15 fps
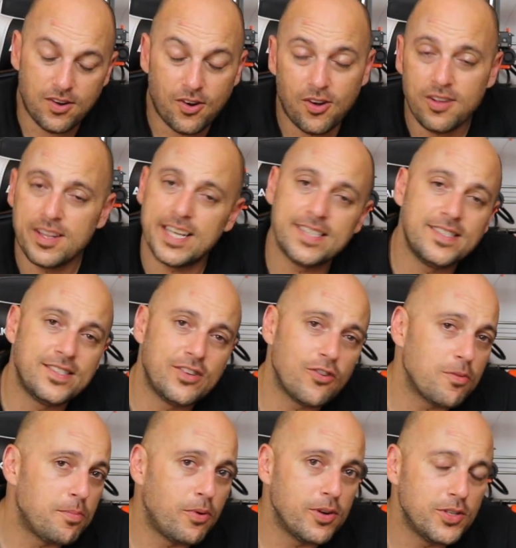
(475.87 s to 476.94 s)
all at
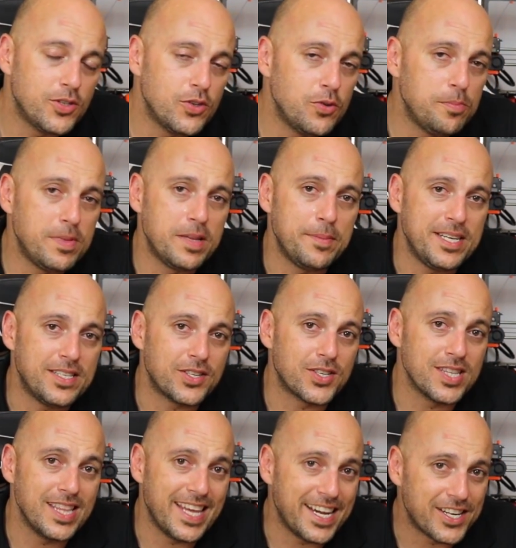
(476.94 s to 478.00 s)
zero point two
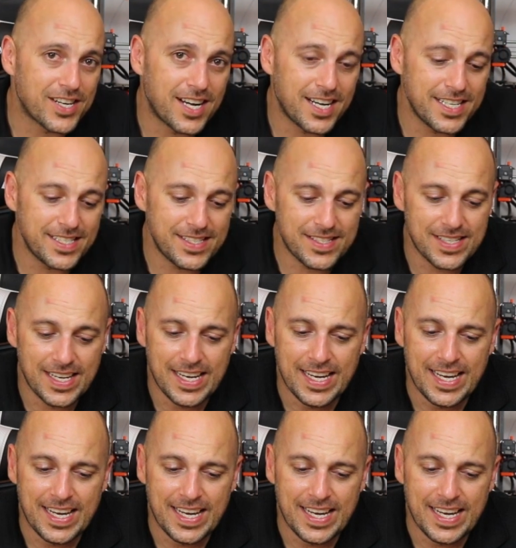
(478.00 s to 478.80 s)
millimeter layer heights.